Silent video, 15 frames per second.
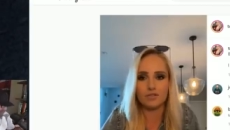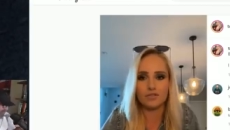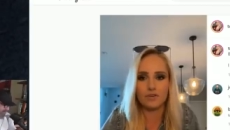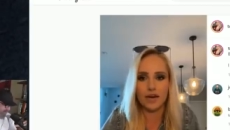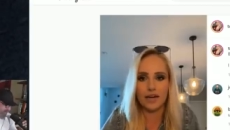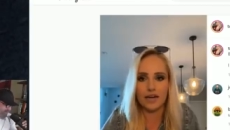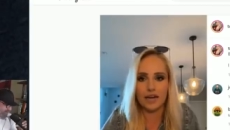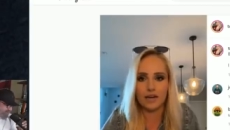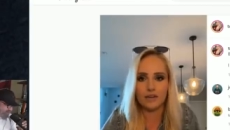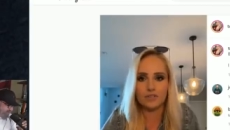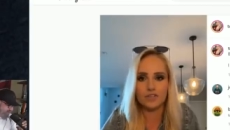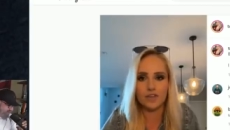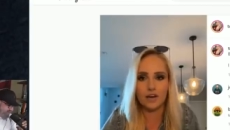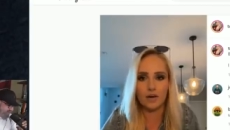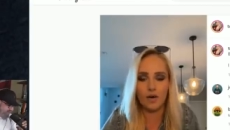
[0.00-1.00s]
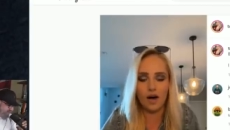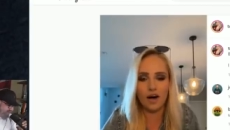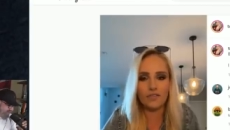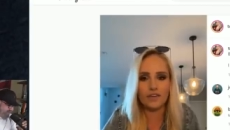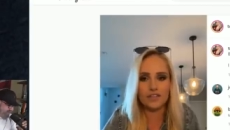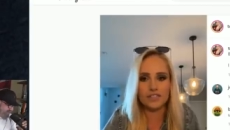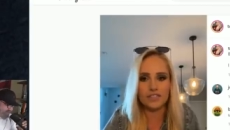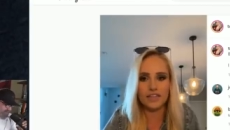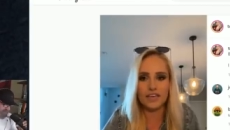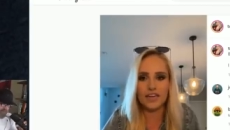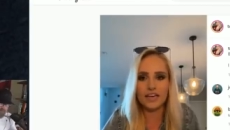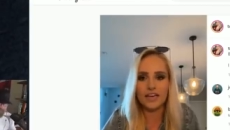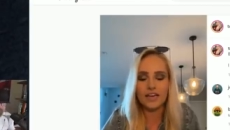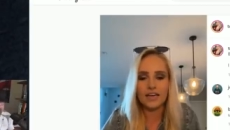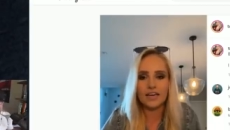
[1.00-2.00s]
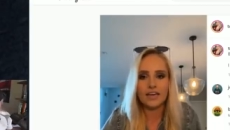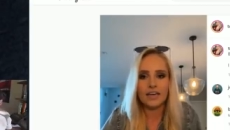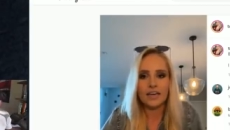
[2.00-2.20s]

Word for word: views right now. Got to stretch to get into this. Obviously,